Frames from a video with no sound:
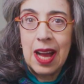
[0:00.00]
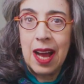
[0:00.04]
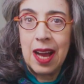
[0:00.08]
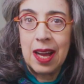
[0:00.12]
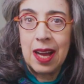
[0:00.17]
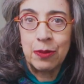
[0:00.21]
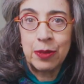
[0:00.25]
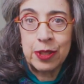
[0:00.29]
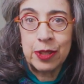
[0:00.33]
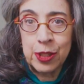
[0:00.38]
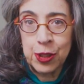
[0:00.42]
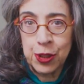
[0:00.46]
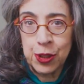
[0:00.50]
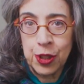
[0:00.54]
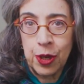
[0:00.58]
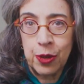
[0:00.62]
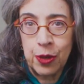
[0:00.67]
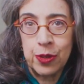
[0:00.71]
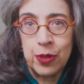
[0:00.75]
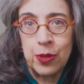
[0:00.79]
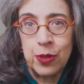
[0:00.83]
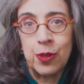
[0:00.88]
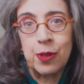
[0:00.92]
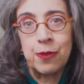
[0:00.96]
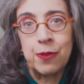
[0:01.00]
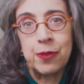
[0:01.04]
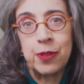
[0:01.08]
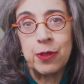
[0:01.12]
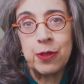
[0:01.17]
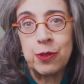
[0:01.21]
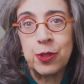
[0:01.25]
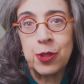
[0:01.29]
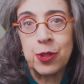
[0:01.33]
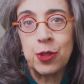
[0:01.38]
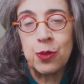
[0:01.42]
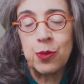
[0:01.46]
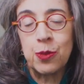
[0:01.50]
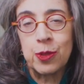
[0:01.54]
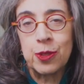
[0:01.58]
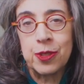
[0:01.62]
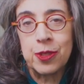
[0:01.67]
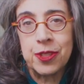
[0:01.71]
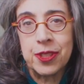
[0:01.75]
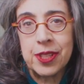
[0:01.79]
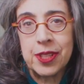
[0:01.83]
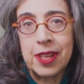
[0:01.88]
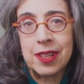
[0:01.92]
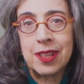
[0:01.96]
I want to show you a few
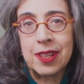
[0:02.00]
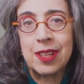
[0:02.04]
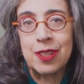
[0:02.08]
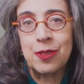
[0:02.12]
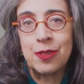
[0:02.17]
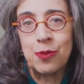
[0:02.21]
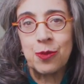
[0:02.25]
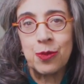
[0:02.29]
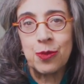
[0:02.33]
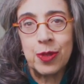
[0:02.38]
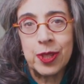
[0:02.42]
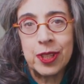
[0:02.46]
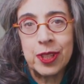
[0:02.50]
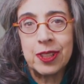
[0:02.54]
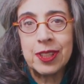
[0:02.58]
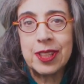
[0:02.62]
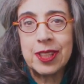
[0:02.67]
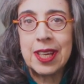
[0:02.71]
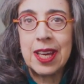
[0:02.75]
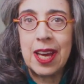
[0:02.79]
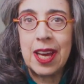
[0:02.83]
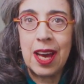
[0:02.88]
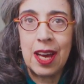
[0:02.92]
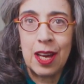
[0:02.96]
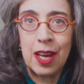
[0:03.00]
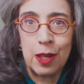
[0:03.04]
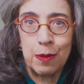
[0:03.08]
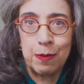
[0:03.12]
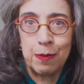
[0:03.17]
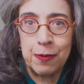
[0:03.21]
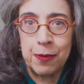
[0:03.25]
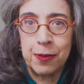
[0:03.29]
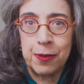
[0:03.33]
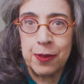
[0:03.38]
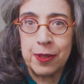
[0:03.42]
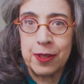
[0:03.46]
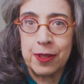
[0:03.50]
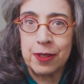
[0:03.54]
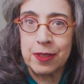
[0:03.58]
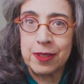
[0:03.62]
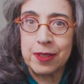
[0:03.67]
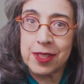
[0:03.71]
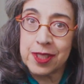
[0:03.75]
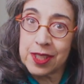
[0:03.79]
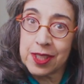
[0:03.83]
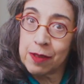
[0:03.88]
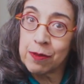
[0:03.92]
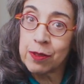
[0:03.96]
tools that can really help for
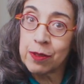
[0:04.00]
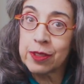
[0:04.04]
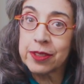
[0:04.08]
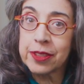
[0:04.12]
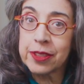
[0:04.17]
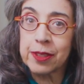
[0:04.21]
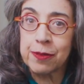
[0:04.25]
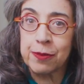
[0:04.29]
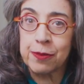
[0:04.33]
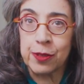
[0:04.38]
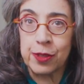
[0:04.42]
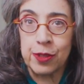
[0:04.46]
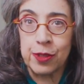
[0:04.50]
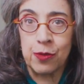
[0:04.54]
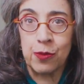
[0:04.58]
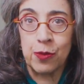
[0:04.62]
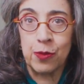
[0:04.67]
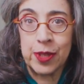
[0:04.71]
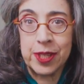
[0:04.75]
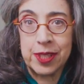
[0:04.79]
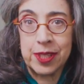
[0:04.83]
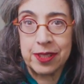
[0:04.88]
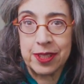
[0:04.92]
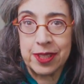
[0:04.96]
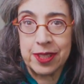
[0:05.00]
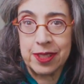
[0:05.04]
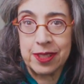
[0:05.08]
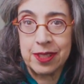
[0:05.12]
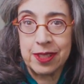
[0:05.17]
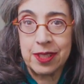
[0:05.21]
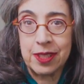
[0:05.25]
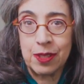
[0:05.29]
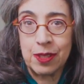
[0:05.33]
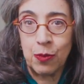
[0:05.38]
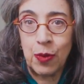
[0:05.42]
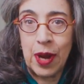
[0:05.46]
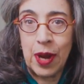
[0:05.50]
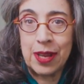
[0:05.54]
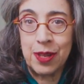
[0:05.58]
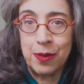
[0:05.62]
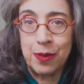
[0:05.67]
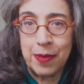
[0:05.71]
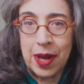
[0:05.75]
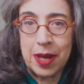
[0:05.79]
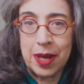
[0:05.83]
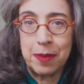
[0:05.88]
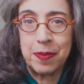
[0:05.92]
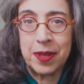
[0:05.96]
several different reasons why you
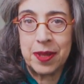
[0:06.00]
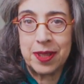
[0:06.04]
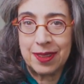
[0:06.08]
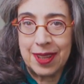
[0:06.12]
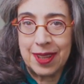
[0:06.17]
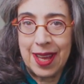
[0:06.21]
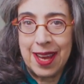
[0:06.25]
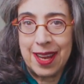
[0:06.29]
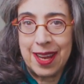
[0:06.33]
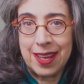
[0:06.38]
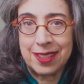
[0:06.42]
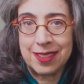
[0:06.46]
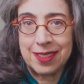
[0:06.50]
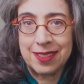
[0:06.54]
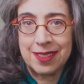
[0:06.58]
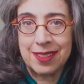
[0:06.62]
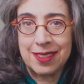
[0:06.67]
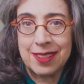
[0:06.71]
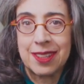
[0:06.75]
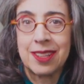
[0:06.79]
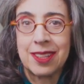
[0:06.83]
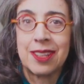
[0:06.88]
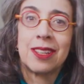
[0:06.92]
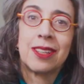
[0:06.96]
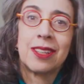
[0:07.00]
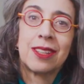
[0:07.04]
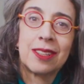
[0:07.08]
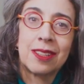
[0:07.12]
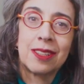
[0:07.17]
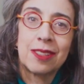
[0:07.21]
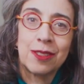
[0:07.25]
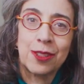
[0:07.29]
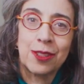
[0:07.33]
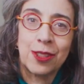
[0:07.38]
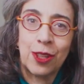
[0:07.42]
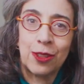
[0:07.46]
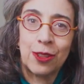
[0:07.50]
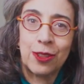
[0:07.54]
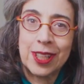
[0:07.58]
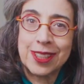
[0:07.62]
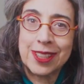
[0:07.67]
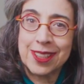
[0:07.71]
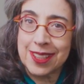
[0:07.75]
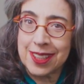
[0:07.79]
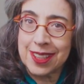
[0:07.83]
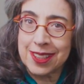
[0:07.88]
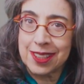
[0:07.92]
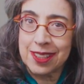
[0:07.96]
might be late. So
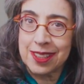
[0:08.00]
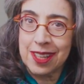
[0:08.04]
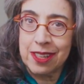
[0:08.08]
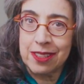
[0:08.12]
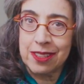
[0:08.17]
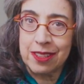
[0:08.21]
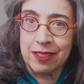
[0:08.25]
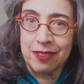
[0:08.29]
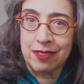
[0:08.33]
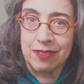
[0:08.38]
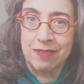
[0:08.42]
let's get started.